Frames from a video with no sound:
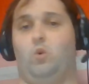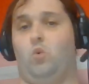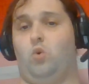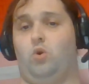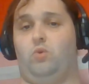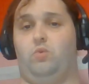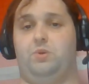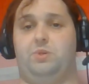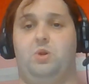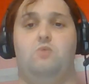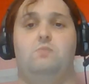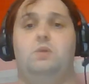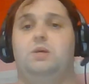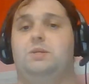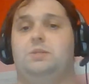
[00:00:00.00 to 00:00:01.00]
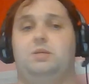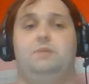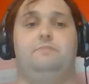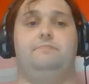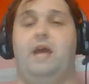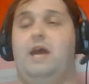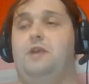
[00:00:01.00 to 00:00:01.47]
or was homeless
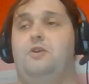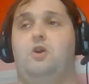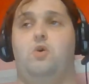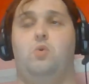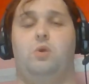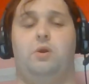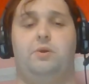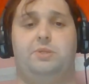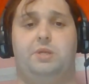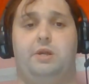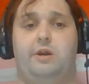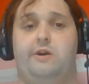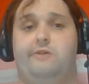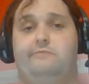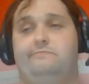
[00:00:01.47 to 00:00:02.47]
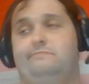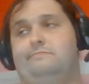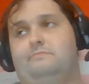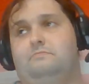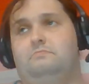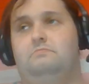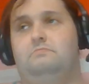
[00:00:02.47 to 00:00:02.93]
and had nowhere else to go,